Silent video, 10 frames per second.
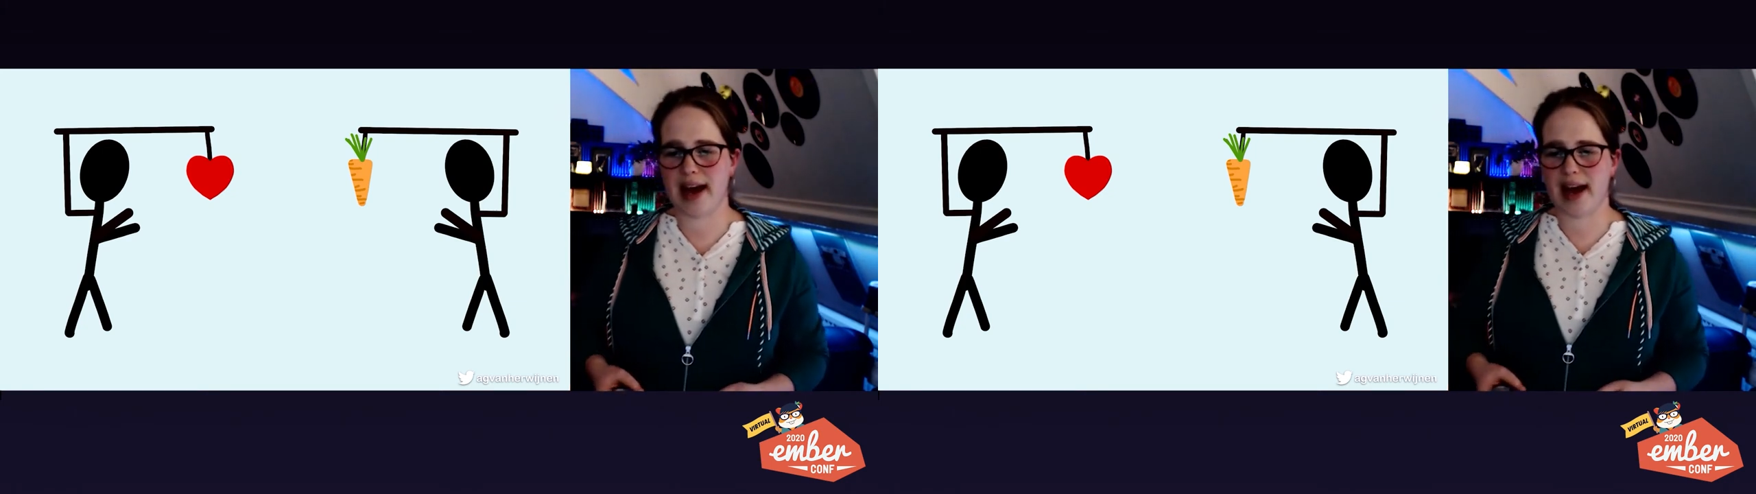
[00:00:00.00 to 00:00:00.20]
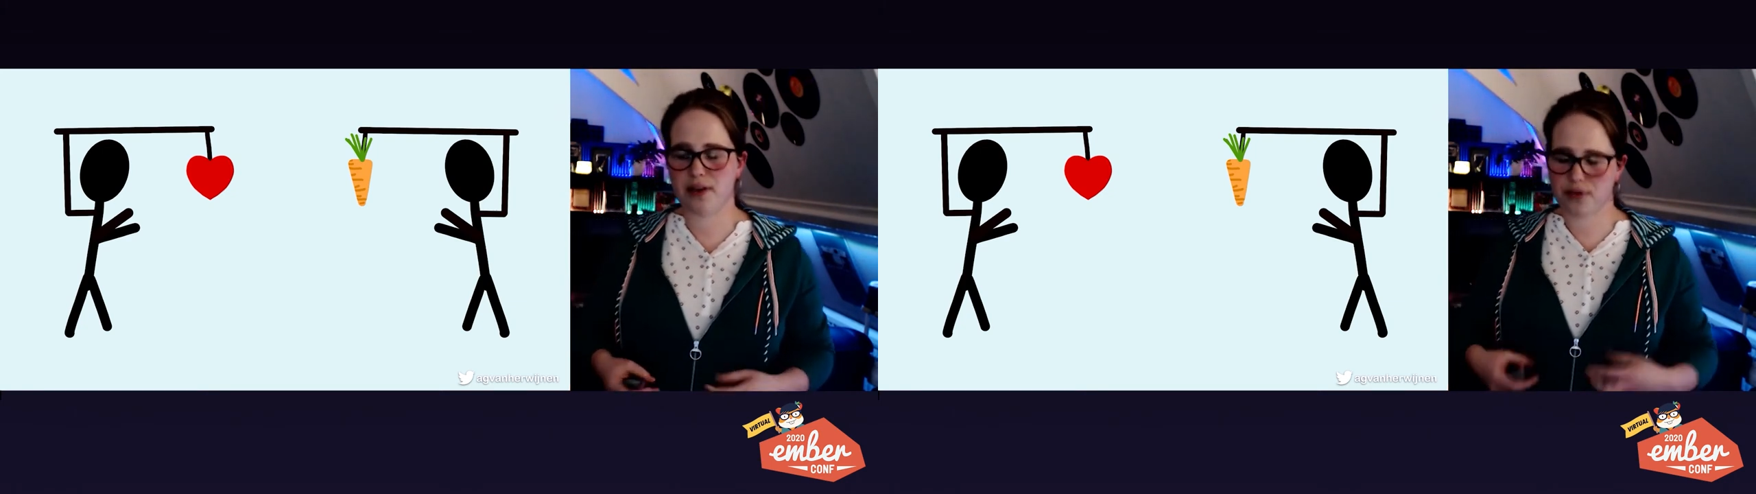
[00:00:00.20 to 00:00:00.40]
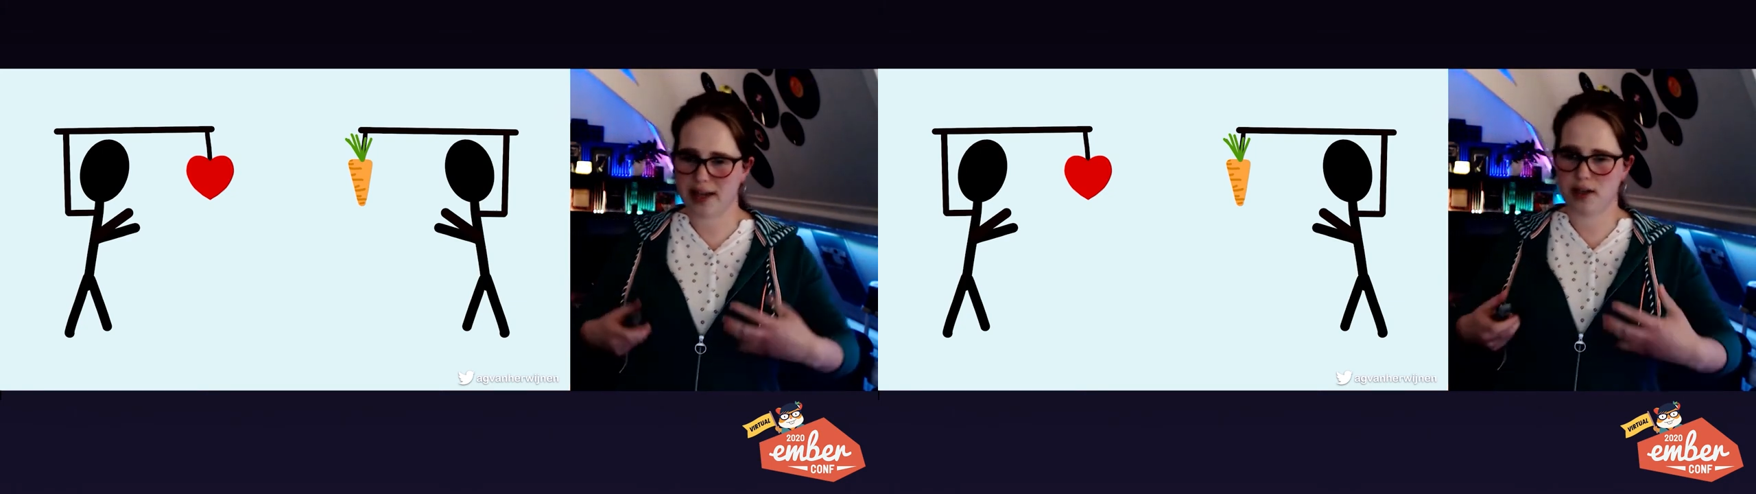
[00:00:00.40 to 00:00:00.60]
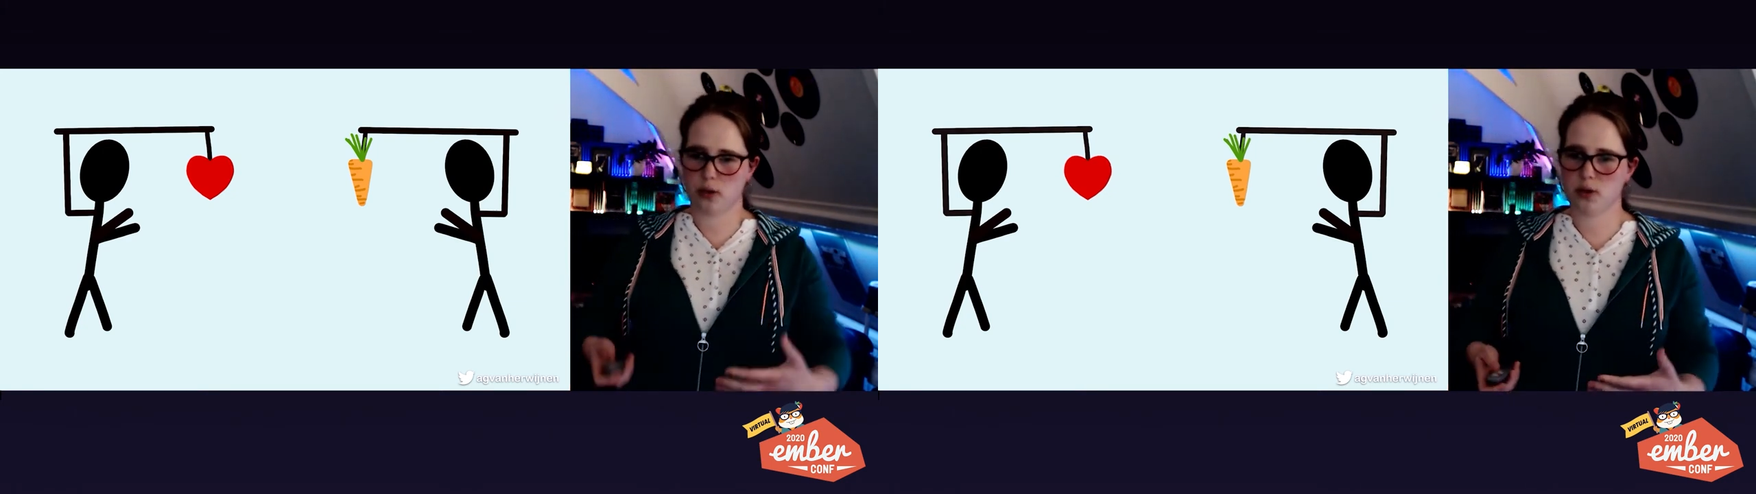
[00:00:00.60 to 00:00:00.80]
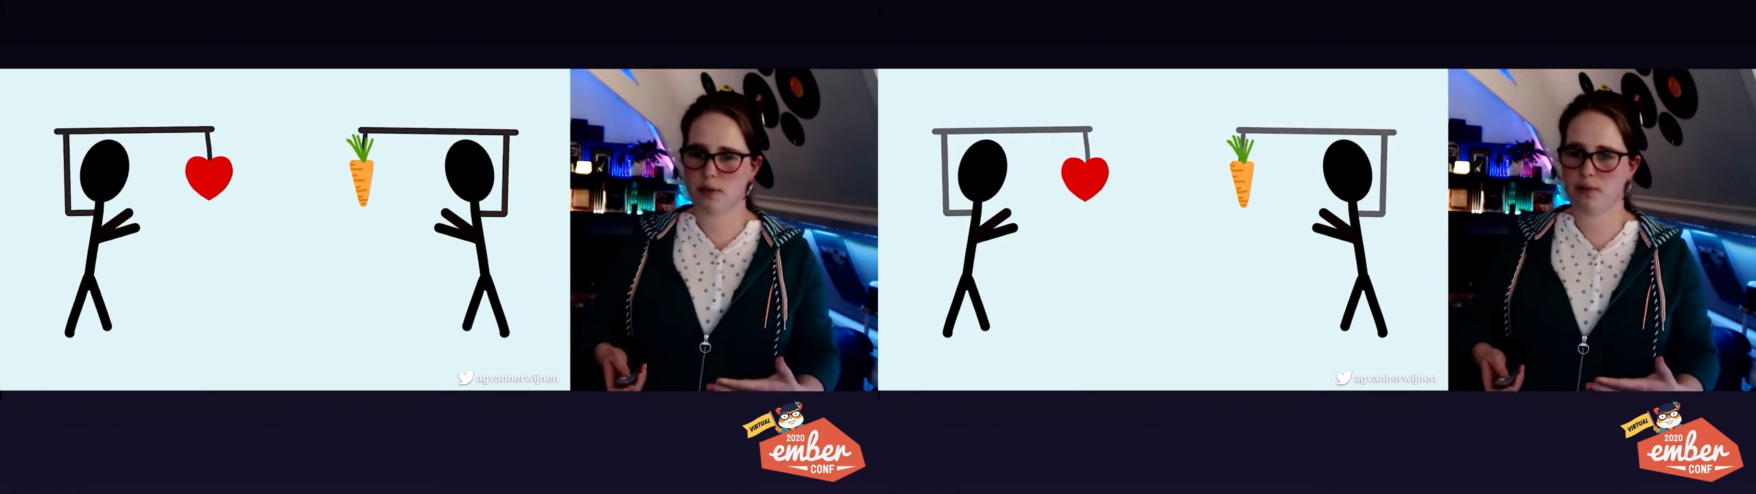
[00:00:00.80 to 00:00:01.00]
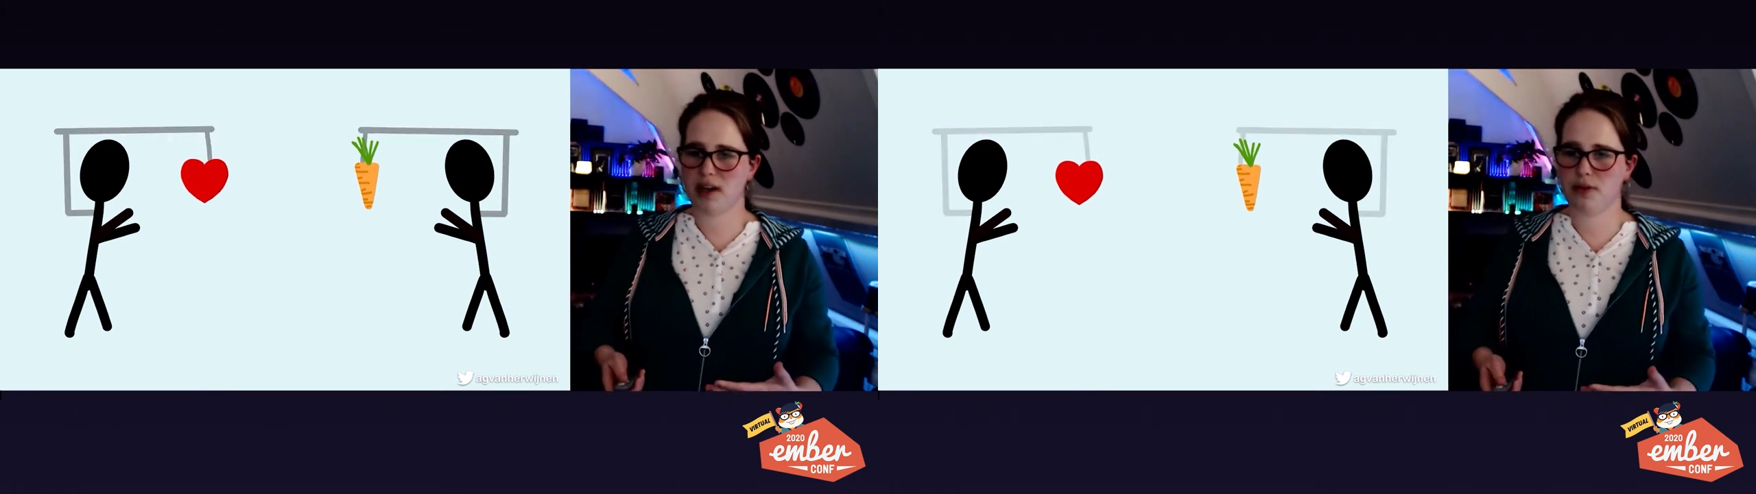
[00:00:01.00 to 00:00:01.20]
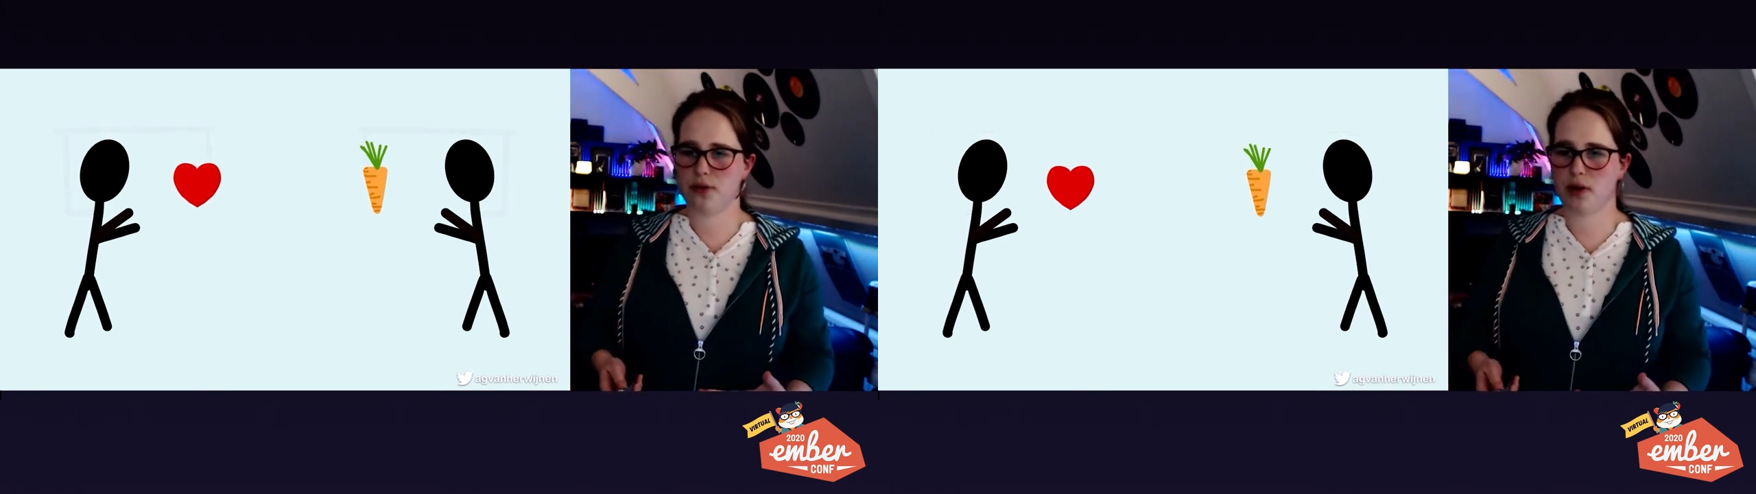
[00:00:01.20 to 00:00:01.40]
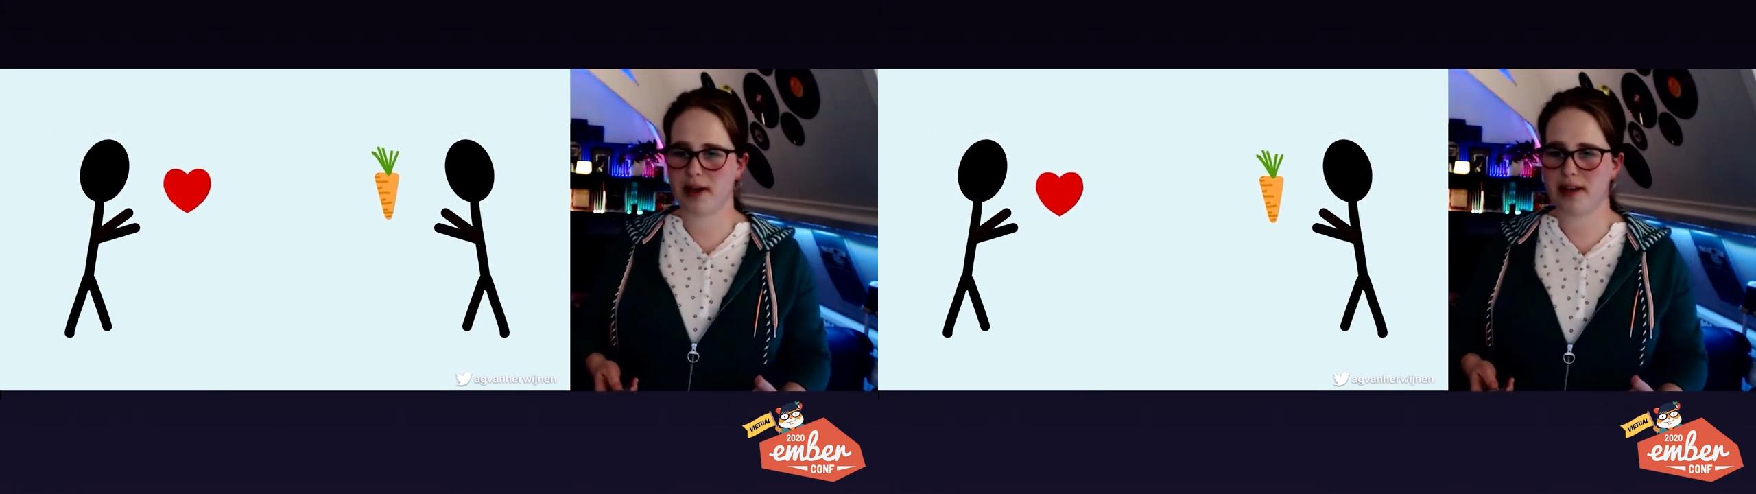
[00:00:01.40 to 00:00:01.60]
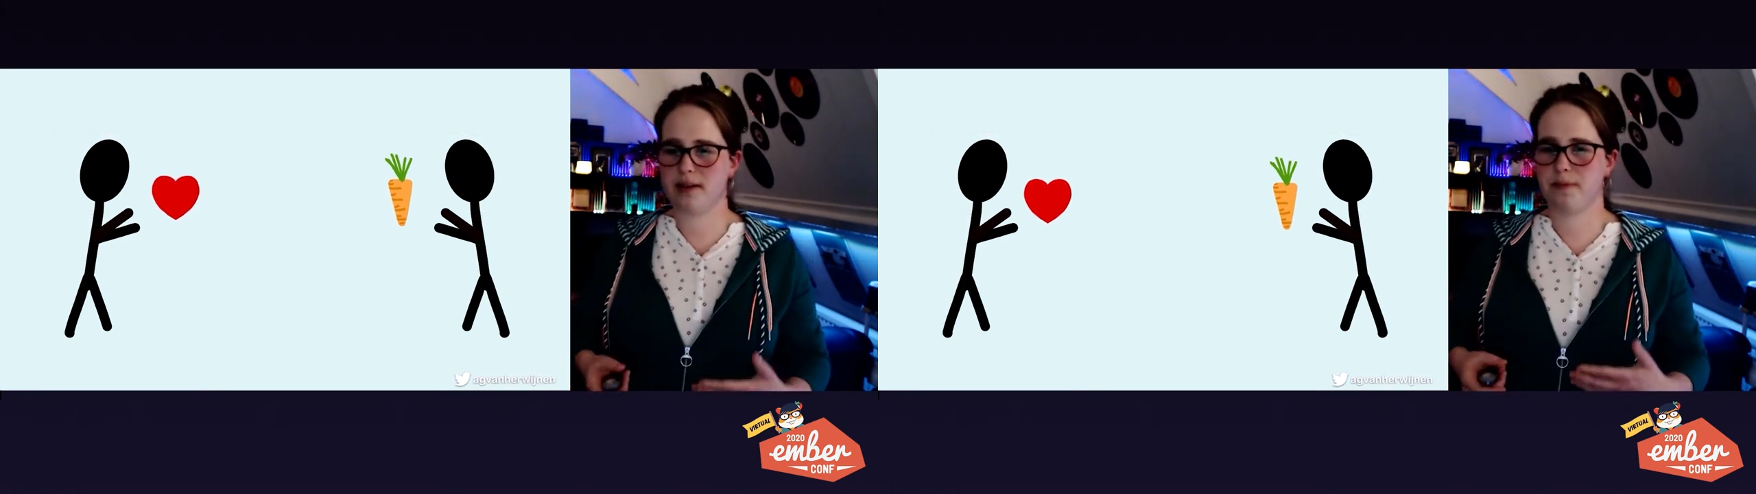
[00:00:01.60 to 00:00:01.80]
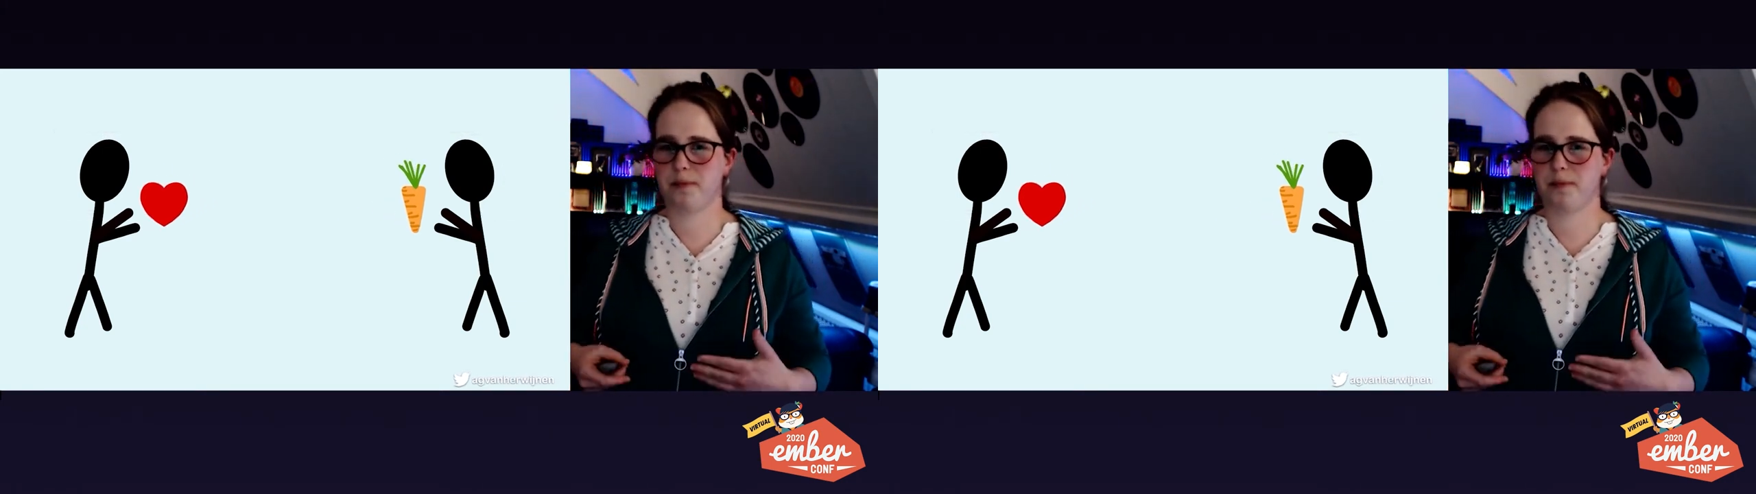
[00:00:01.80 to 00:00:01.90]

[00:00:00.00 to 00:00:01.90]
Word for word: If they do something from it,